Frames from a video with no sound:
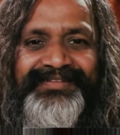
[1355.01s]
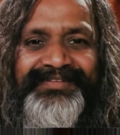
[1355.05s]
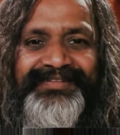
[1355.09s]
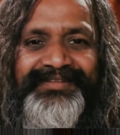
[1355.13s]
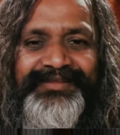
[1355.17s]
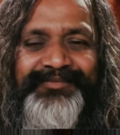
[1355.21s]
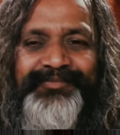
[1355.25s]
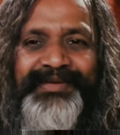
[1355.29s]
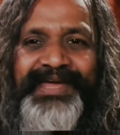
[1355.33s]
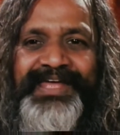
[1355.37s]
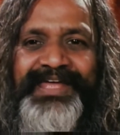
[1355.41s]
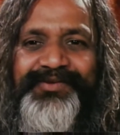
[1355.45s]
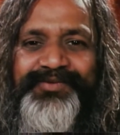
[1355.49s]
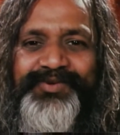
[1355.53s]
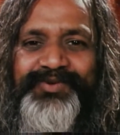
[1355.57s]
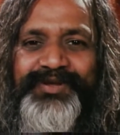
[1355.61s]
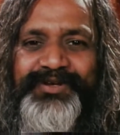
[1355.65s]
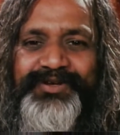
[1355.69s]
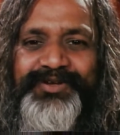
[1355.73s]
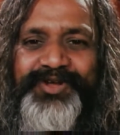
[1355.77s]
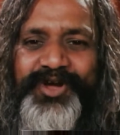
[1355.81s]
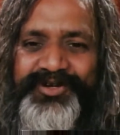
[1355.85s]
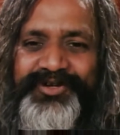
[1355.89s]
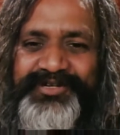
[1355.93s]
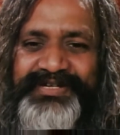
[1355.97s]
The man will
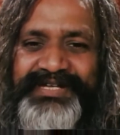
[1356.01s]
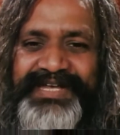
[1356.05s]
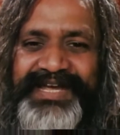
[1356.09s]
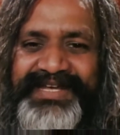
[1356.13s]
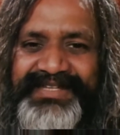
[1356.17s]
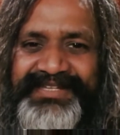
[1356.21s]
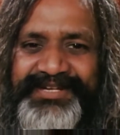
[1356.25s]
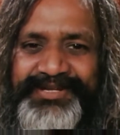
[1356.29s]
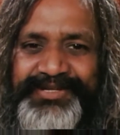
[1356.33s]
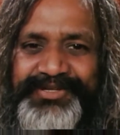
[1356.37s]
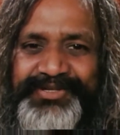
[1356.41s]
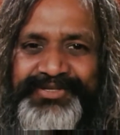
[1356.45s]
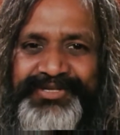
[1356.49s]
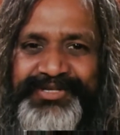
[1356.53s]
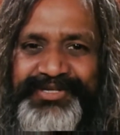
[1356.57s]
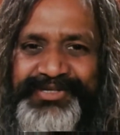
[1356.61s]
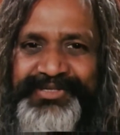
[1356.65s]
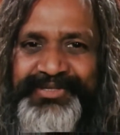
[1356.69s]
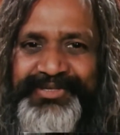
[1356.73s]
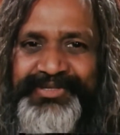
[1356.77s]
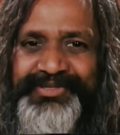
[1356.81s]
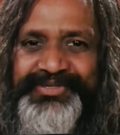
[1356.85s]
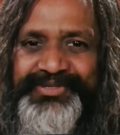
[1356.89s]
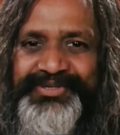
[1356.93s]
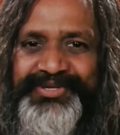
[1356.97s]
not gather stress
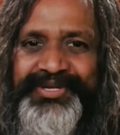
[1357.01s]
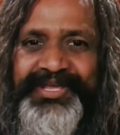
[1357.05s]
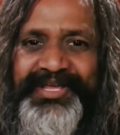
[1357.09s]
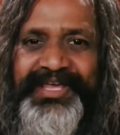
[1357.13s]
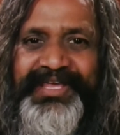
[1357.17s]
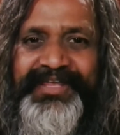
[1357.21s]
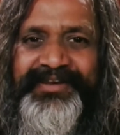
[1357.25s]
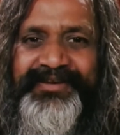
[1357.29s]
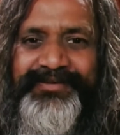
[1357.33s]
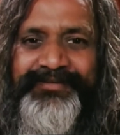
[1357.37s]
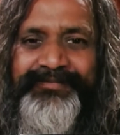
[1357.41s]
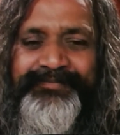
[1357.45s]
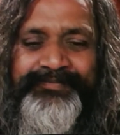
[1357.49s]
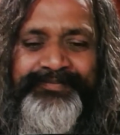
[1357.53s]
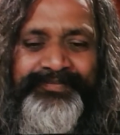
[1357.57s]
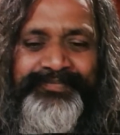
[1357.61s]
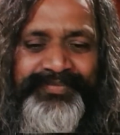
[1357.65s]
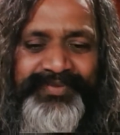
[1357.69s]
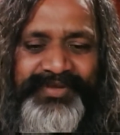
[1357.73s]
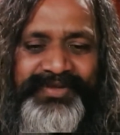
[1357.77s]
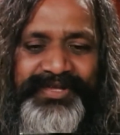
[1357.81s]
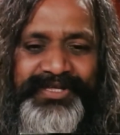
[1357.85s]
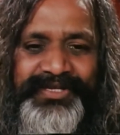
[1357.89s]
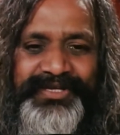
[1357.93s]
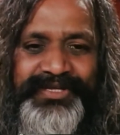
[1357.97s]
and strain
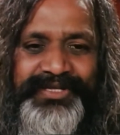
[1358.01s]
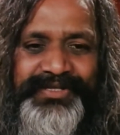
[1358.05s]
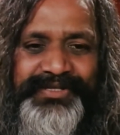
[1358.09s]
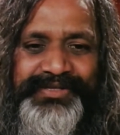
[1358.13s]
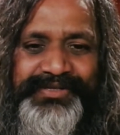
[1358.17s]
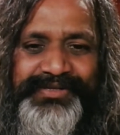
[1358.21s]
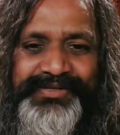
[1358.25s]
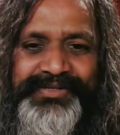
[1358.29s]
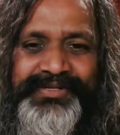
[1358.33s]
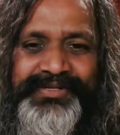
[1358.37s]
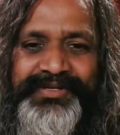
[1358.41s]
in his